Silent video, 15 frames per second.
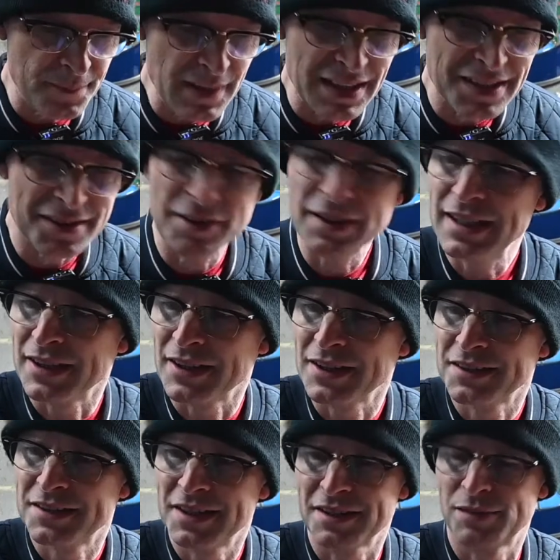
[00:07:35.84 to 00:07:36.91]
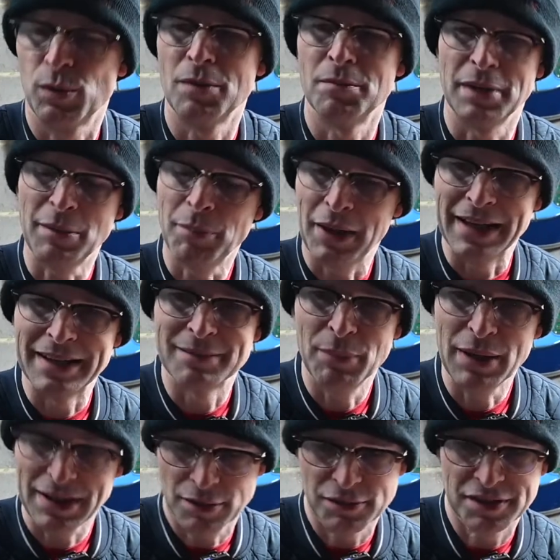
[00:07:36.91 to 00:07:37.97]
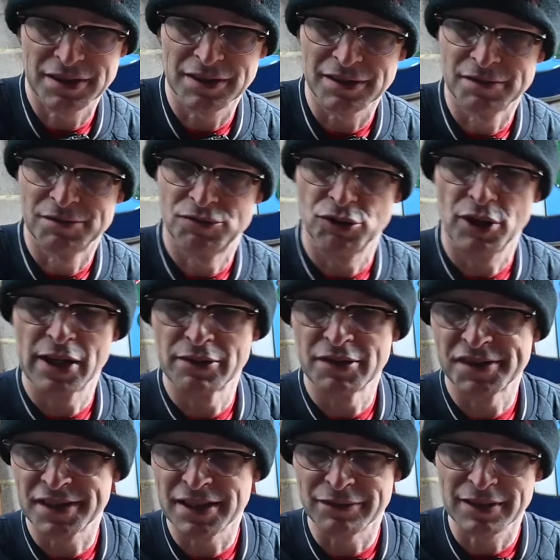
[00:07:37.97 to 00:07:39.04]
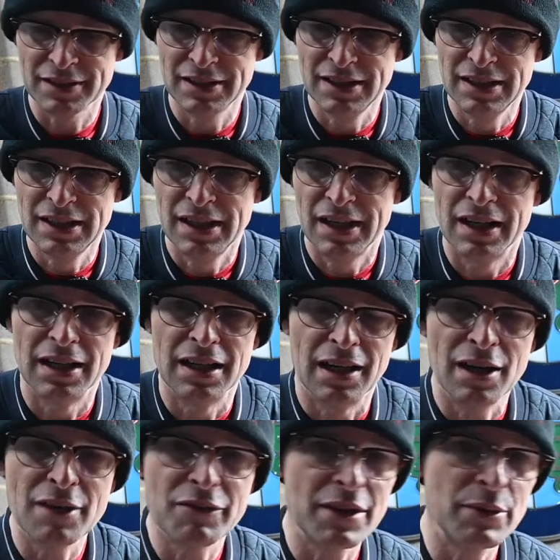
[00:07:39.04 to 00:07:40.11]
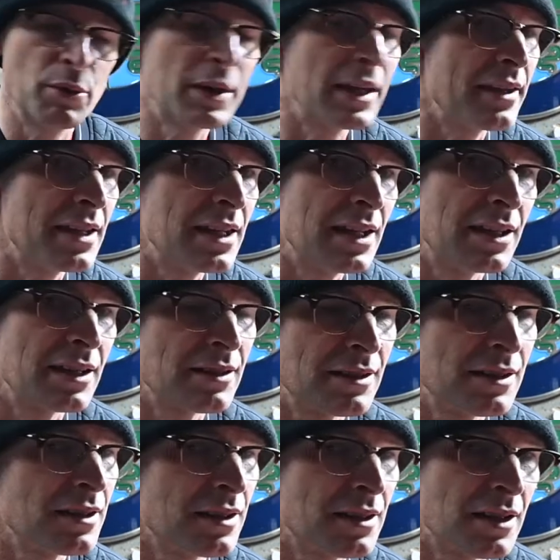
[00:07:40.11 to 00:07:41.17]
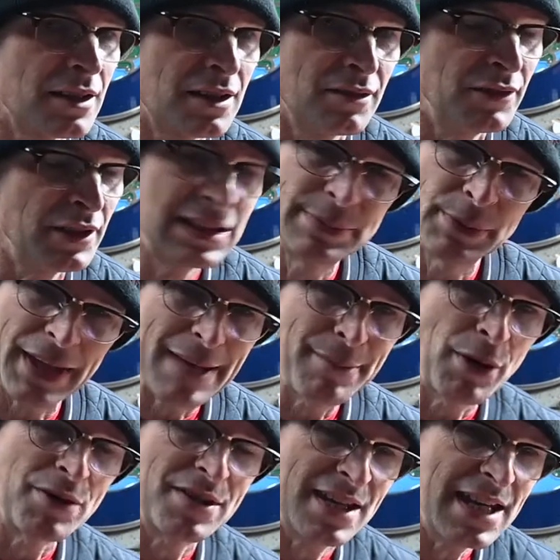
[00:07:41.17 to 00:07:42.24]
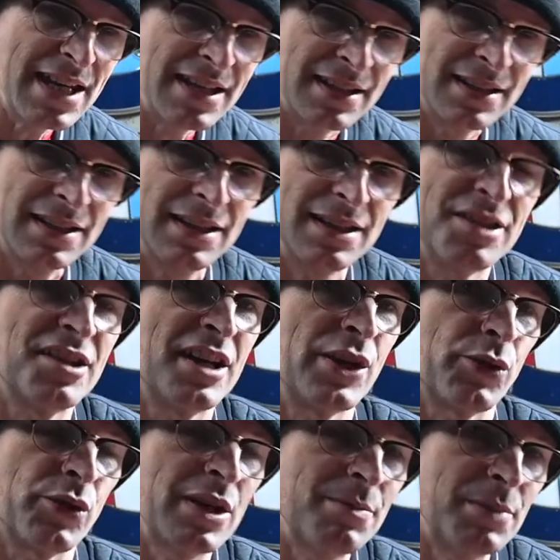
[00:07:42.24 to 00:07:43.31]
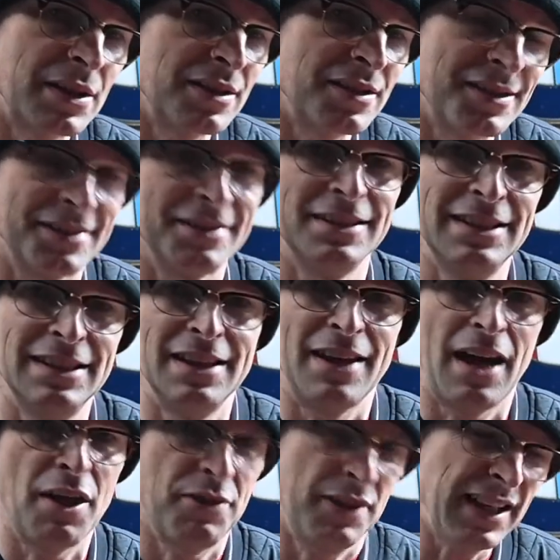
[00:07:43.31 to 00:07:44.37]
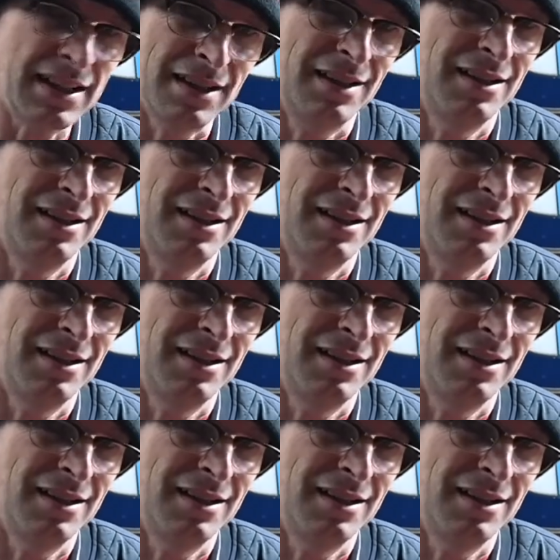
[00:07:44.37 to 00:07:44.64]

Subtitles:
So yeah, that's one big plan, make those cars drier and safer. Hopefully we'll get the convertible MOT'd in January, because I think,